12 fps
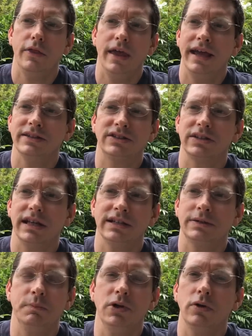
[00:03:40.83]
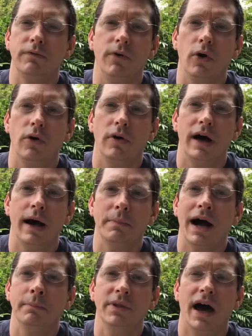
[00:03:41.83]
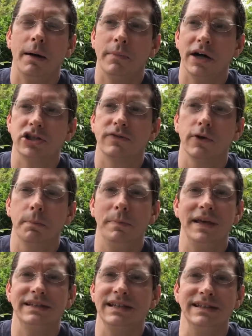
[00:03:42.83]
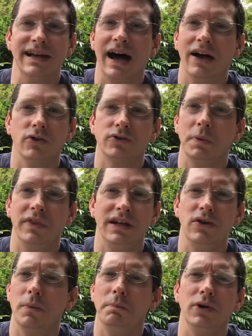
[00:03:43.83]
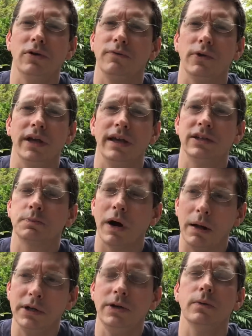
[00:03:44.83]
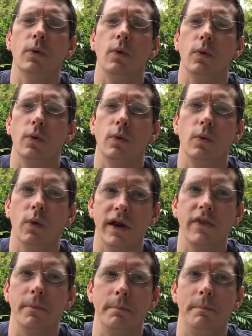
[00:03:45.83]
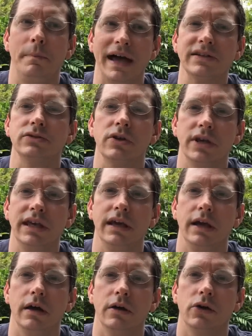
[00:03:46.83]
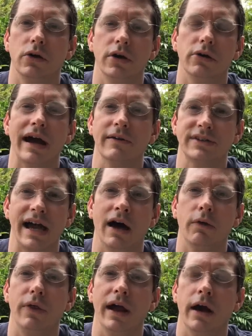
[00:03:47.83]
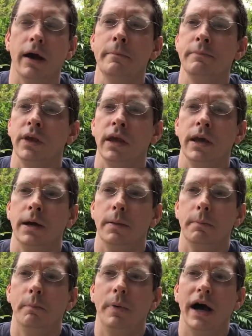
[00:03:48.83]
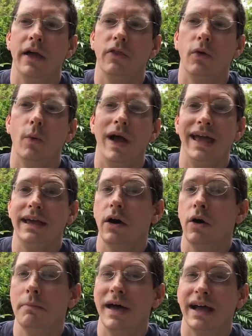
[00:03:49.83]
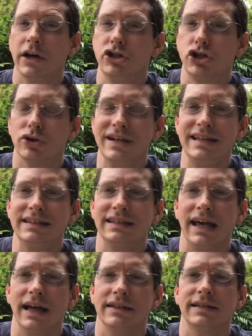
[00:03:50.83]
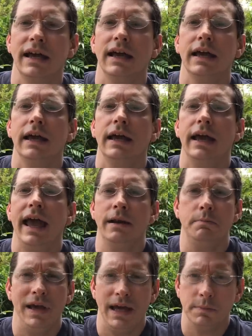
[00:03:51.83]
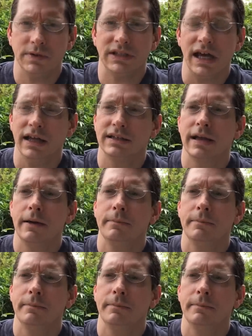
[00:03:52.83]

It's beautiful. I'm not much for busy dials, but they do it beautifully. And it's probably one of the best looking chronographs out there. But the way Omega treats it and pimps it